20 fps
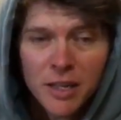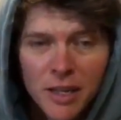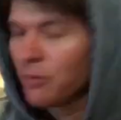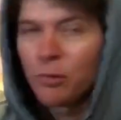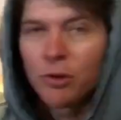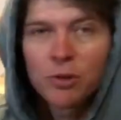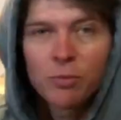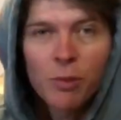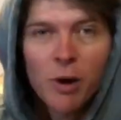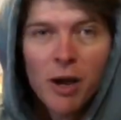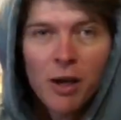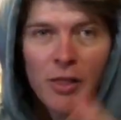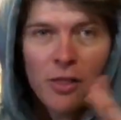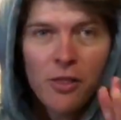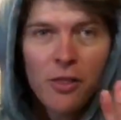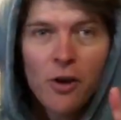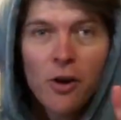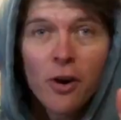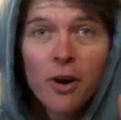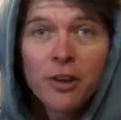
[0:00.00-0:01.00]
It was my
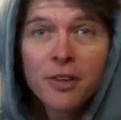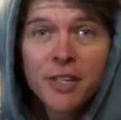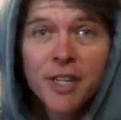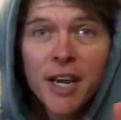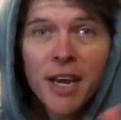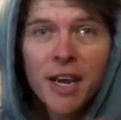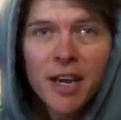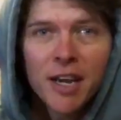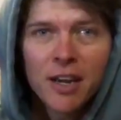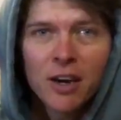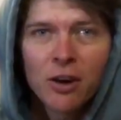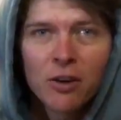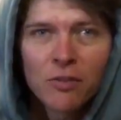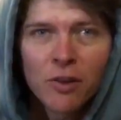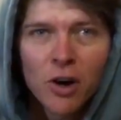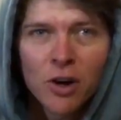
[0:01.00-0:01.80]
third day of